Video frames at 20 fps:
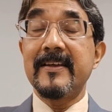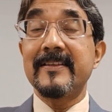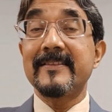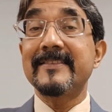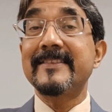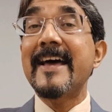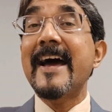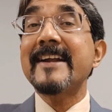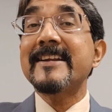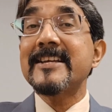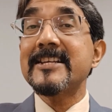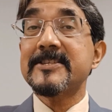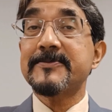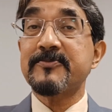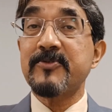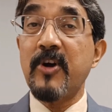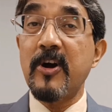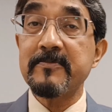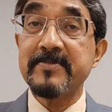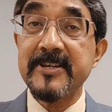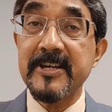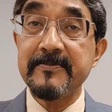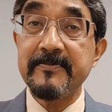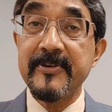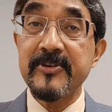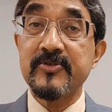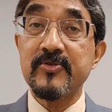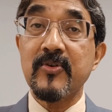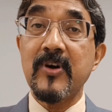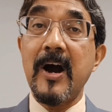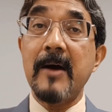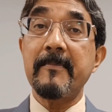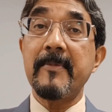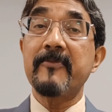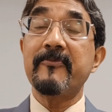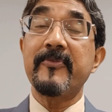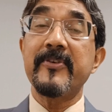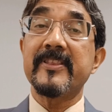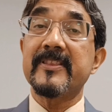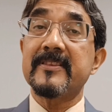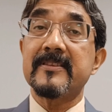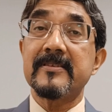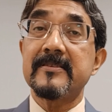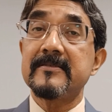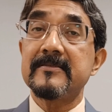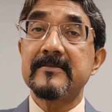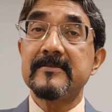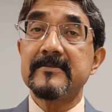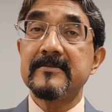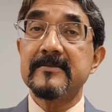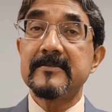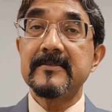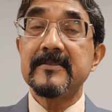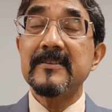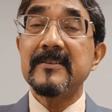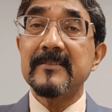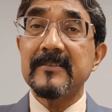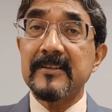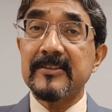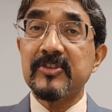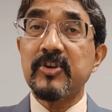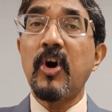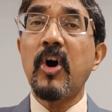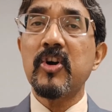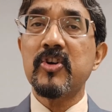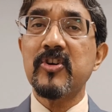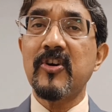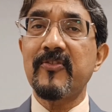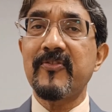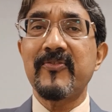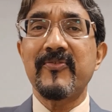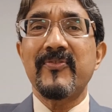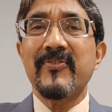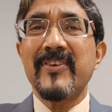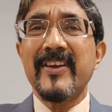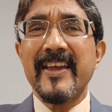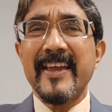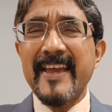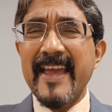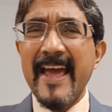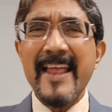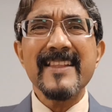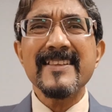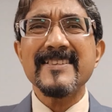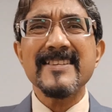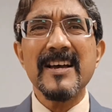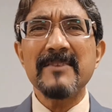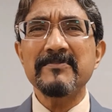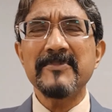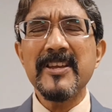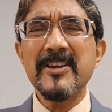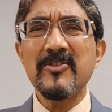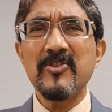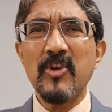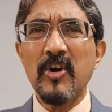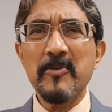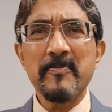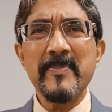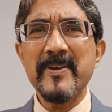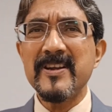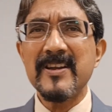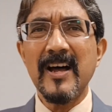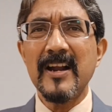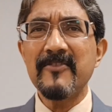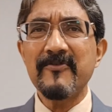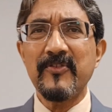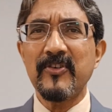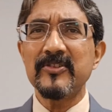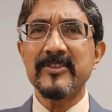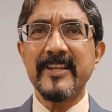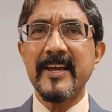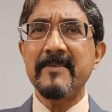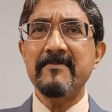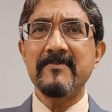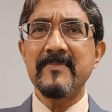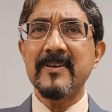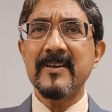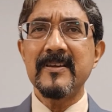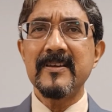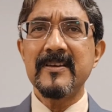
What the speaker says: that has prompted me to come up with the thought of, can something not be done for them?